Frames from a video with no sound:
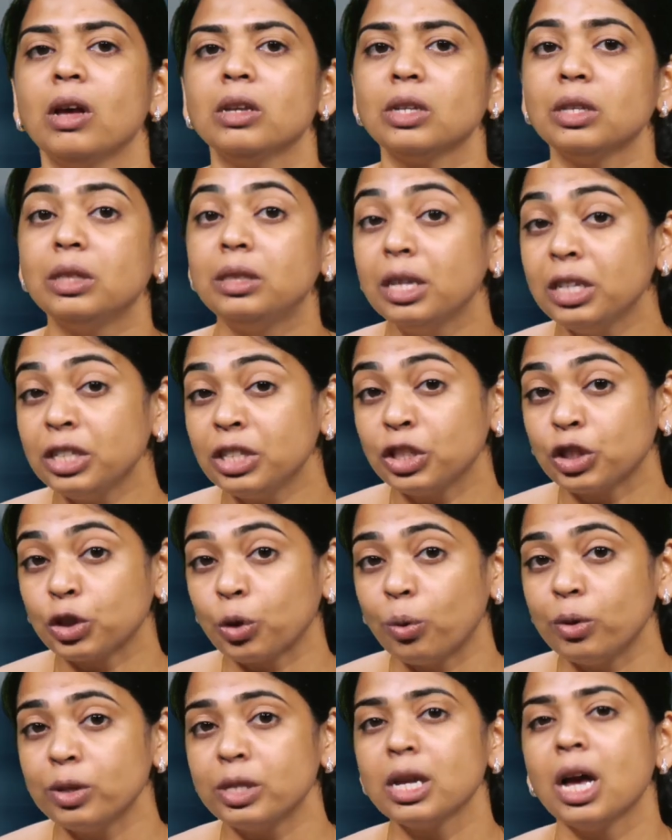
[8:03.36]
So this
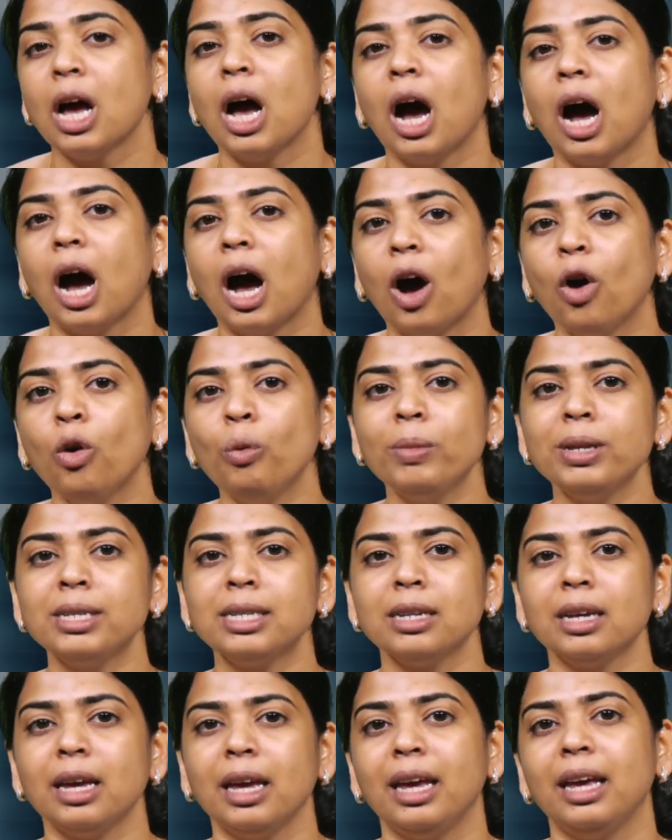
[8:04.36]
shows how
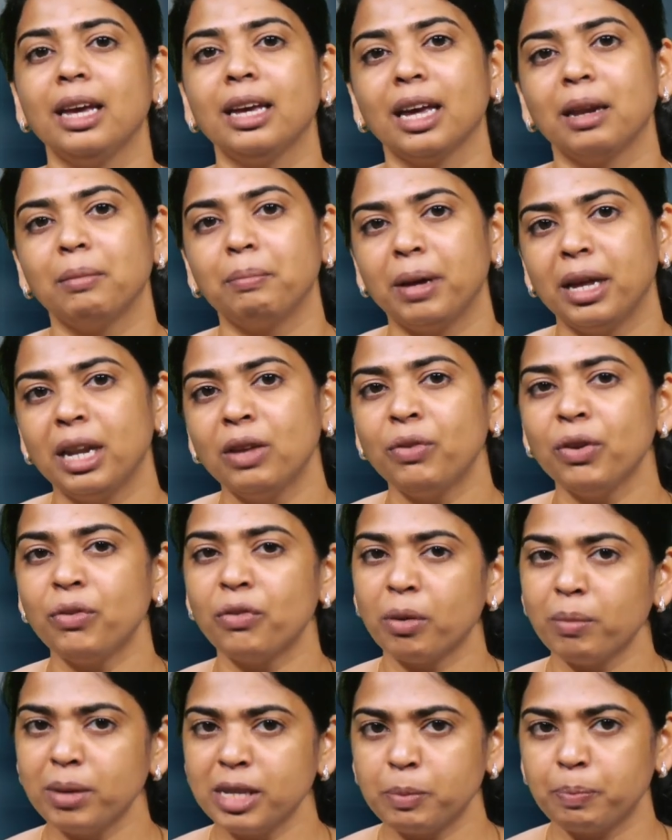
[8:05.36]
Mr. A can benefit
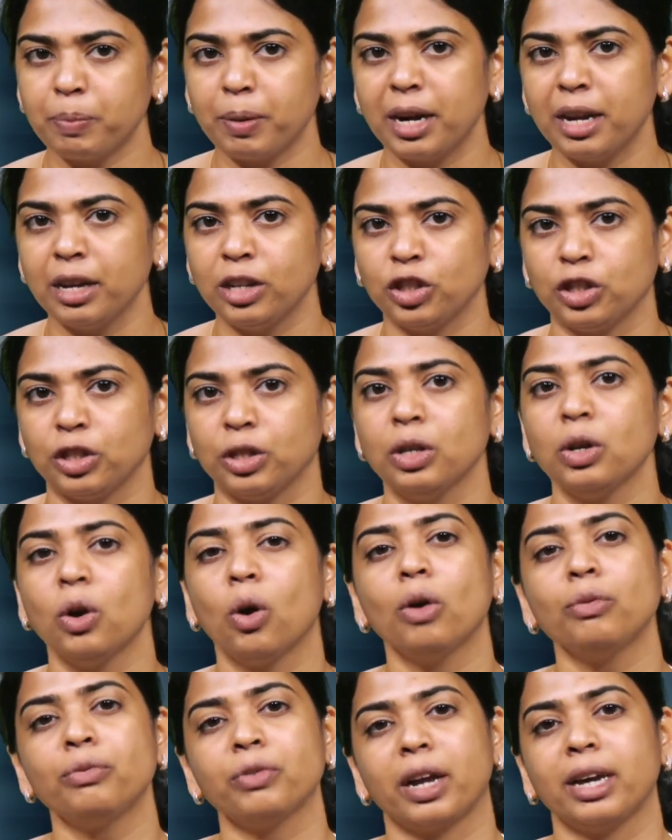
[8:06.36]
from his prediction
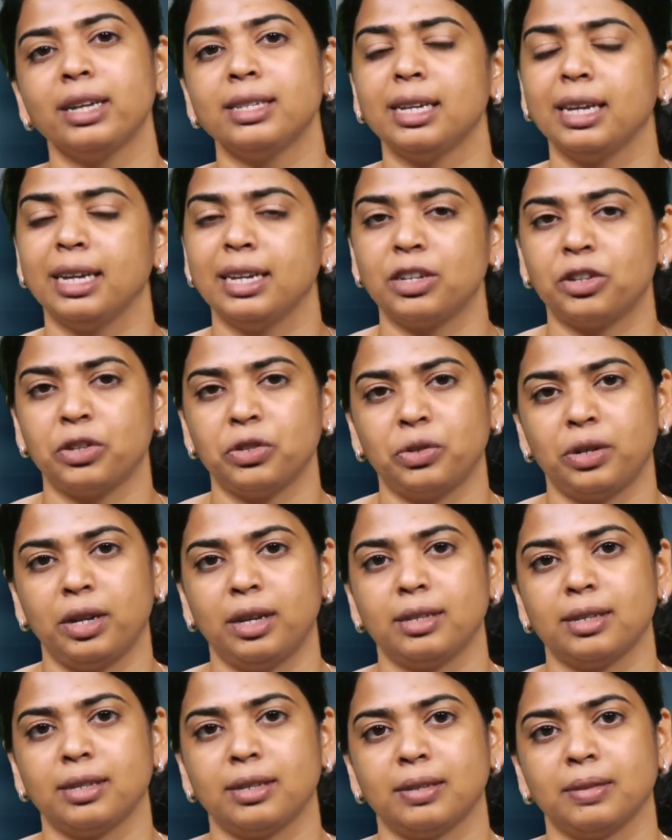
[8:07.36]
of rising interest
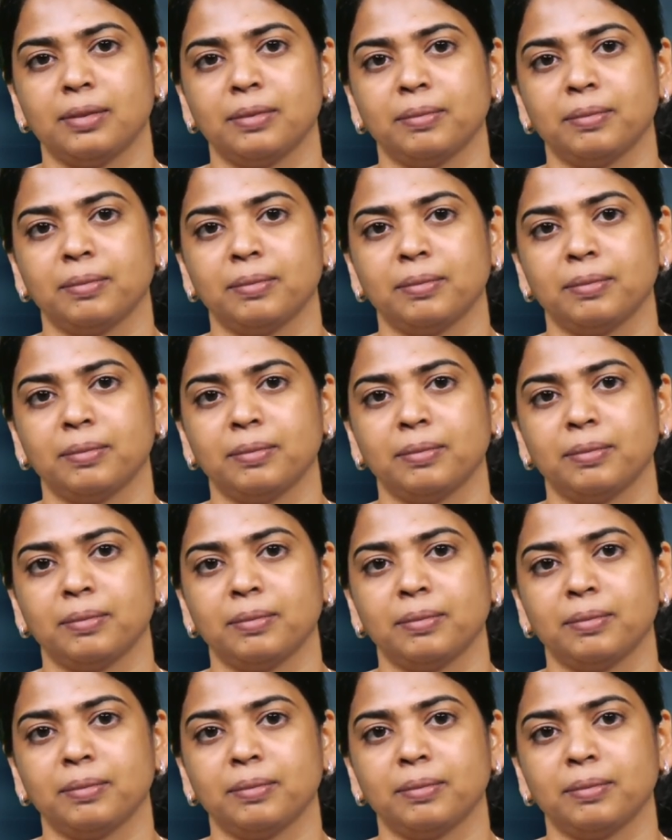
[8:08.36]
rates.